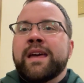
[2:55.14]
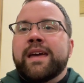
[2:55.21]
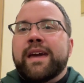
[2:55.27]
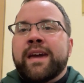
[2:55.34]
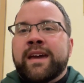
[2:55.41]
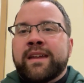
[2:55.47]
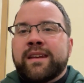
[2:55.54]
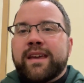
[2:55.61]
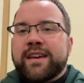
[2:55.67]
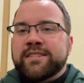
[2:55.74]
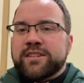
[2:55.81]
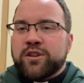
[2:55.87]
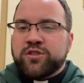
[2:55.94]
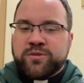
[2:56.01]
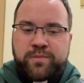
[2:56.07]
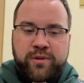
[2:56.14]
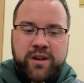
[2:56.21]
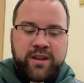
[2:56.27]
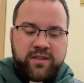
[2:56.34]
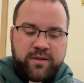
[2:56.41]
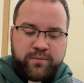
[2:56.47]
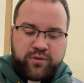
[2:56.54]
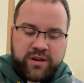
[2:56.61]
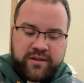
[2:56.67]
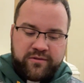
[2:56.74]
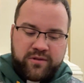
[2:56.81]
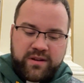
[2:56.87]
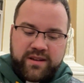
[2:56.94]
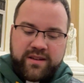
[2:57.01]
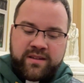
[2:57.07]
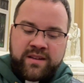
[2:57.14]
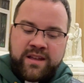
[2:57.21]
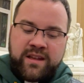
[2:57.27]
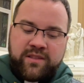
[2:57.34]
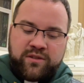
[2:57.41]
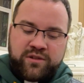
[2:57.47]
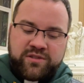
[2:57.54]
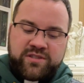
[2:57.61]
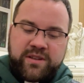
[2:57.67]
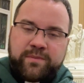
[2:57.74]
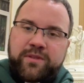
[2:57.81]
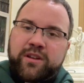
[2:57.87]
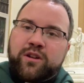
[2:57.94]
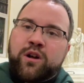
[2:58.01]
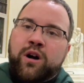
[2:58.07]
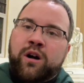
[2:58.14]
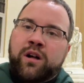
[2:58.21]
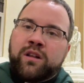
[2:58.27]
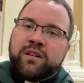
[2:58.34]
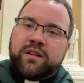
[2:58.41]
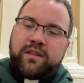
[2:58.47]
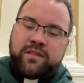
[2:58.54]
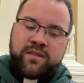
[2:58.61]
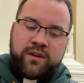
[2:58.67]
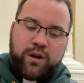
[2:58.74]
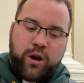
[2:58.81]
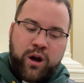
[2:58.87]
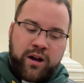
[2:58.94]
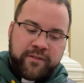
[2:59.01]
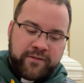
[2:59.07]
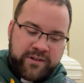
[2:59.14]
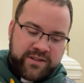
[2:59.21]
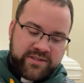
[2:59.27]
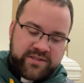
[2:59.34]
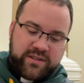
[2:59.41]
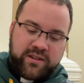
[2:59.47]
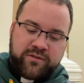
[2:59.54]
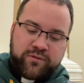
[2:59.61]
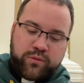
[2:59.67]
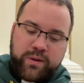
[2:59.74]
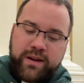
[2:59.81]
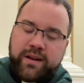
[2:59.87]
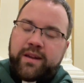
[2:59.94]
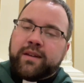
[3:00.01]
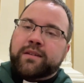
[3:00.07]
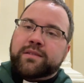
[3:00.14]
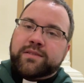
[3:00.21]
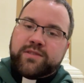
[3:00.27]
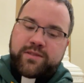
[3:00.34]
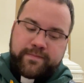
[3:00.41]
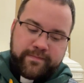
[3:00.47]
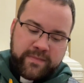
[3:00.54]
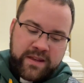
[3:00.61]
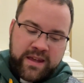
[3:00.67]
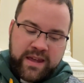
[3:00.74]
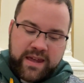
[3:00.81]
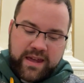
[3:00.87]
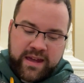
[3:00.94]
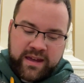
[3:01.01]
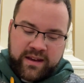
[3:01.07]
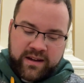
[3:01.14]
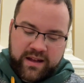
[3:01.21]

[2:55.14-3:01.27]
And as I was praying the breviary, there's something called the Office of Readings. And